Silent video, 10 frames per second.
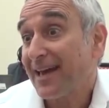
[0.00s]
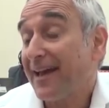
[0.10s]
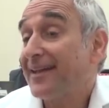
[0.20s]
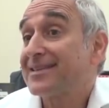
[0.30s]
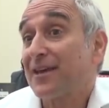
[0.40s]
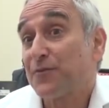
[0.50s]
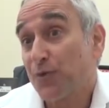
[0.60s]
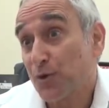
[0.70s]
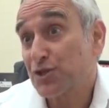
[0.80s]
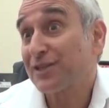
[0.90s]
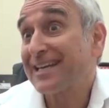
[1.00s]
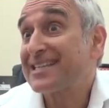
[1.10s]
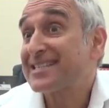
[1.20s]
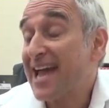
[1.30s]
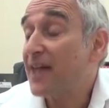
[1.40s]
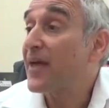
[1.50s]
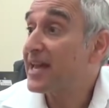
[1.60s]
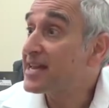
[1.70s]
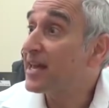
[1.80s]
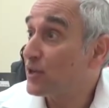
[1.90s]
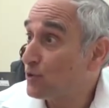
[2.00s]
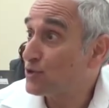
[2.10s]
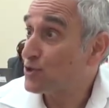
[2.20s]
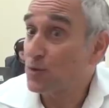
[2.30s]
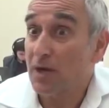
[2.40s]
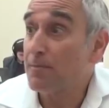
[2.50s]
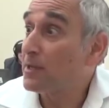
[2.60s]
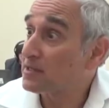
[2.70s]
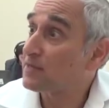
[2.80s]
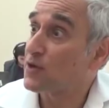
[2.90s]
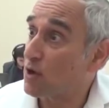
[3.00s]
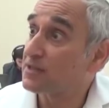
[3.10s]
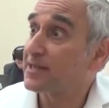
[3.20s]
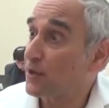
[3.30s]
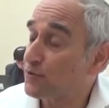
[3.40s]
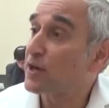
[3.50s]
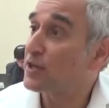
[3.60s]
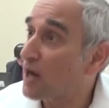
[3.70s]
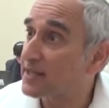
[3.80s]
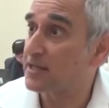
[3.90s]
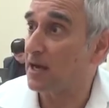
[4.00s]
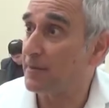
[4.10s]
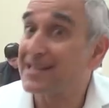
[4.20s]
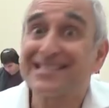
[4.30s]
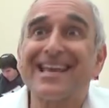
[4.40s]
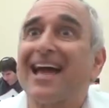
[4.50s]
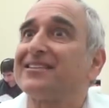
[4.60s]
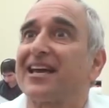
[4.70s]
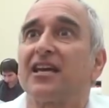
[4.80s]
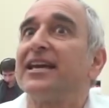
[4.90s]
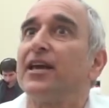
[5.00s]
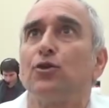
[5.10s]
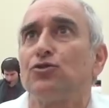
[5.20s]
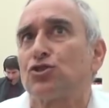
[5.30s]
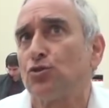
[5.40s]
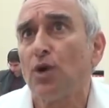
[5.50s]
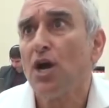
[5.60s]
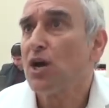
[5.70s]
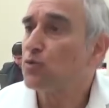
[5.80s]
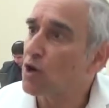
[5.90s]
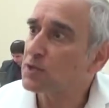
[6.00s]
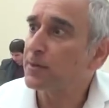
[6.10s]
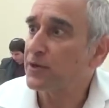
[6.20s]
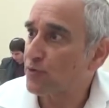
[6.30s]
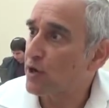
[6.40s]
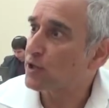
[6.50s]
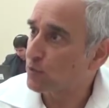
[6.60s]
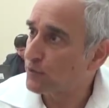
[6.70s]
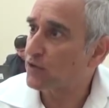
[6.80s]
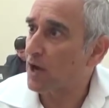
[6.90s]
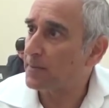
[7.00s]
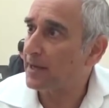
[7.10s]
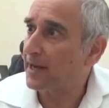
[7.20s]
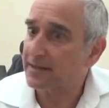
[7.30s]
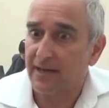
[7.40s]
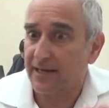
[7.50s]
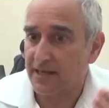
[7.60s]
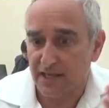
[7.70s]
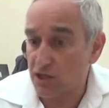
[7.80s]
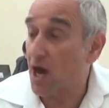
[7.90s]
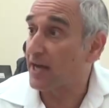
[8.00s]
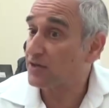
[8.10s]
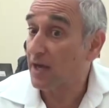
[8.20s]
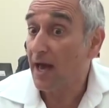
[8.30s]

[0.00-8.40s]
it's sad they can get used to a Molotov cocktail thrown at night time. It's sad they can get used to rocks being thrown at the rooftop at night.